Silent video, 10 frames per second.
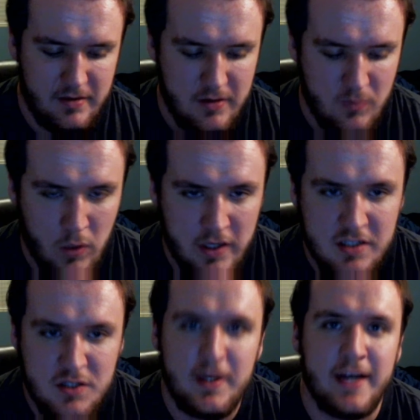what
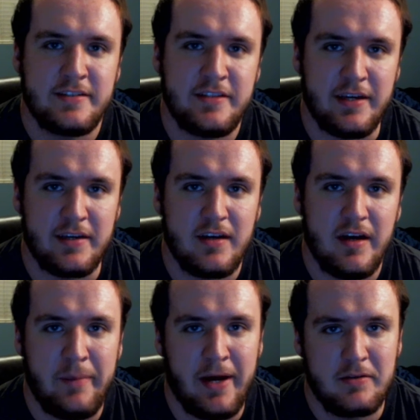did you guys think
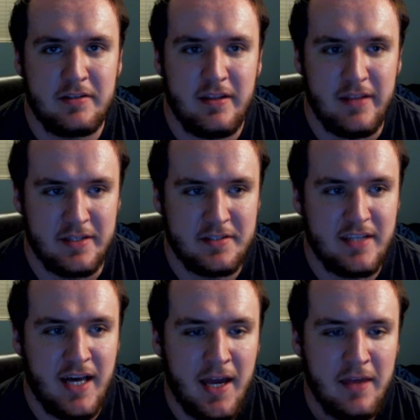about this?
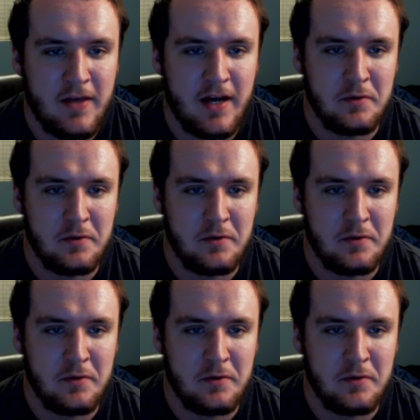I thought it